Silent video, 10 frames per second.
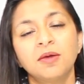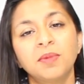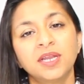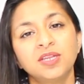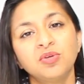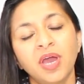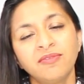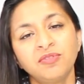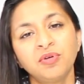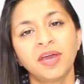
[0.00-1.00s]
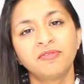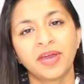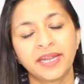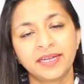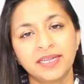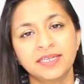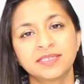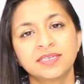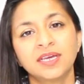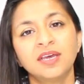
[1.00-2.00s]
But you have to have at
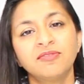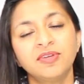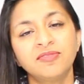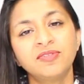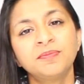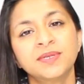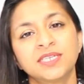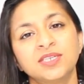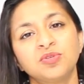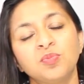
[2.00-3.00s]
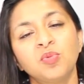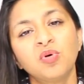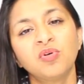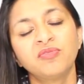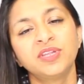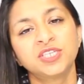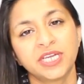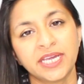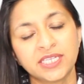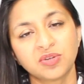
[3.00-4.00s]
least fifty percent or more of the
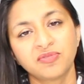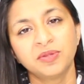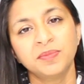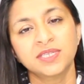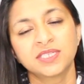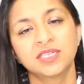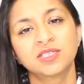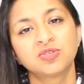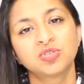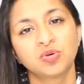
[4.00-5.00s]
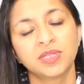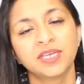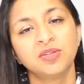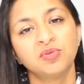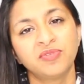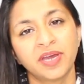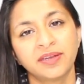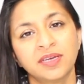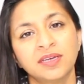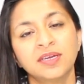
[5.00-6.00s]
shares of the business to show that you've
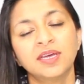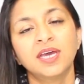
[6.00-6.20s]
had a